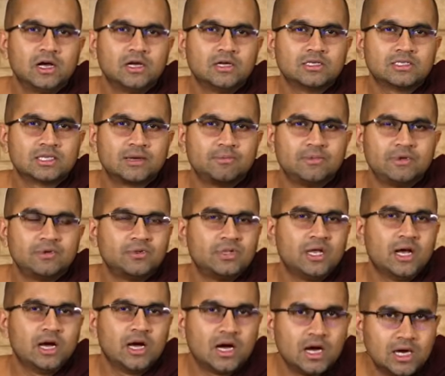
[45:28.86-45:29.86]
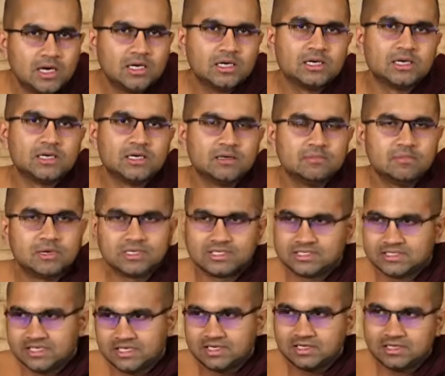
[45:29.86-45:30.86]
subdue their hunger, but
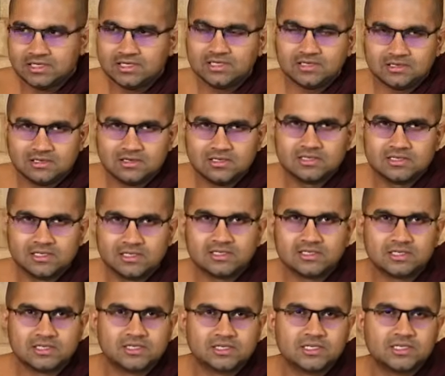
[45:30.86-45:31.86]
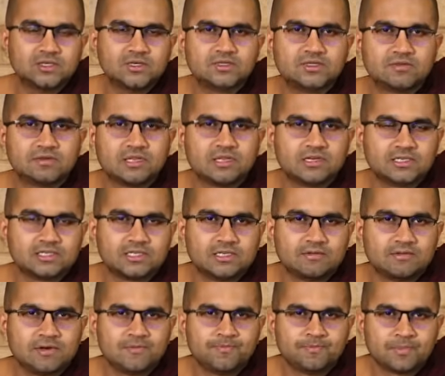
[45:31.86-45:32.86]
still it's a use for the
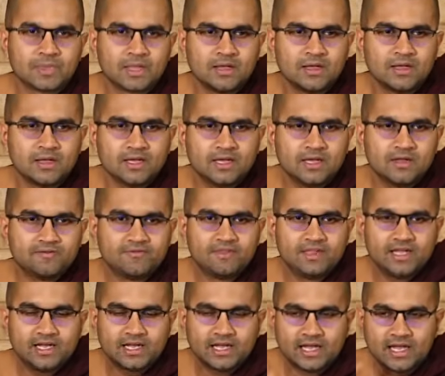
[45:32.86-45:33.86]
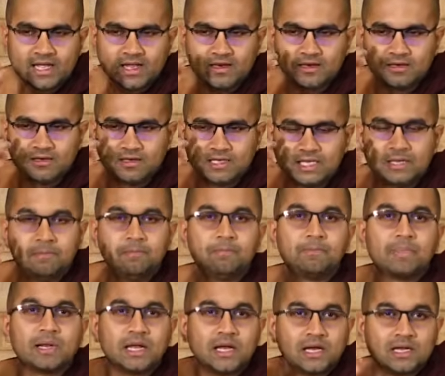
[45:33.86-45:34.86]
receiver. If they can
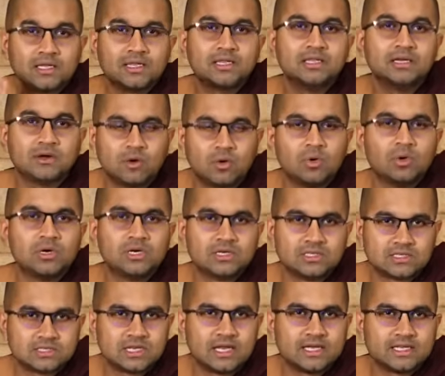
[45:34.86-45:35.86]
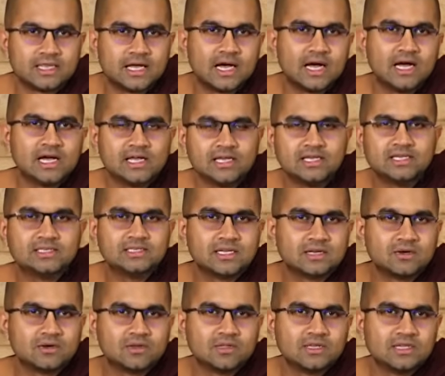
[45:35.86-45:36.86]
implant the organs like the eyes
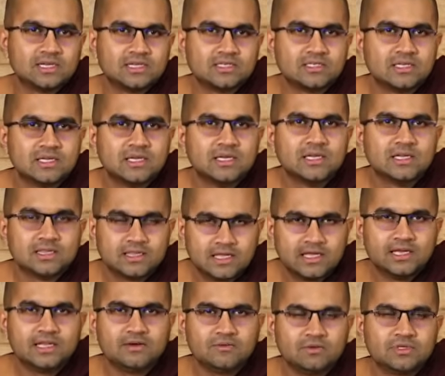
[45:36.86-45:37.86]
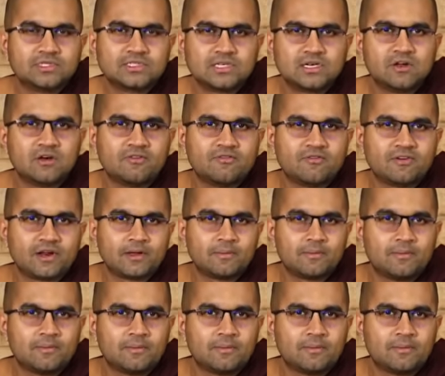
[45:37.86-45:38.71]
and all these, then he would still offer